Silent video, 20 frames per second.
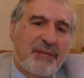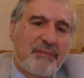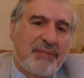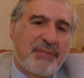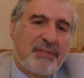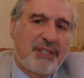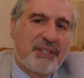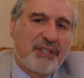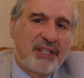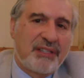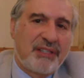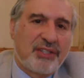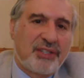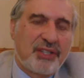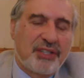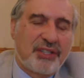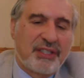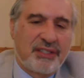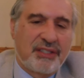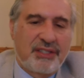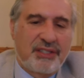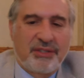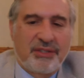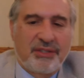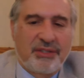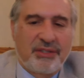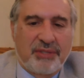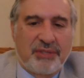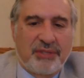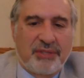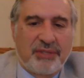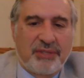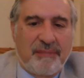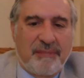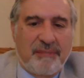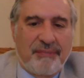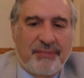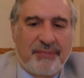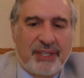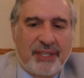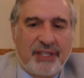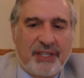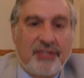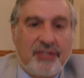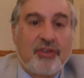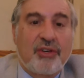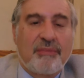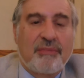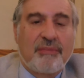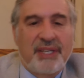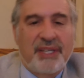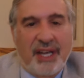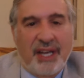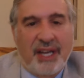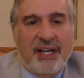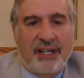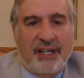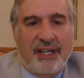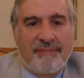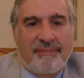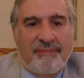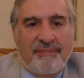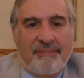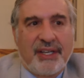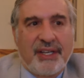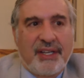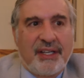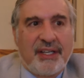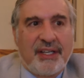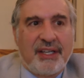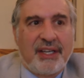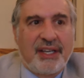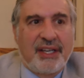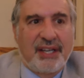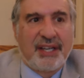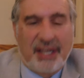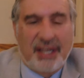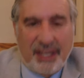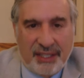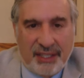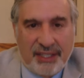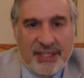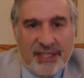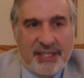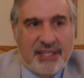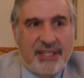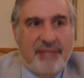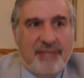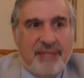remember talking to Norm Mineta and Alan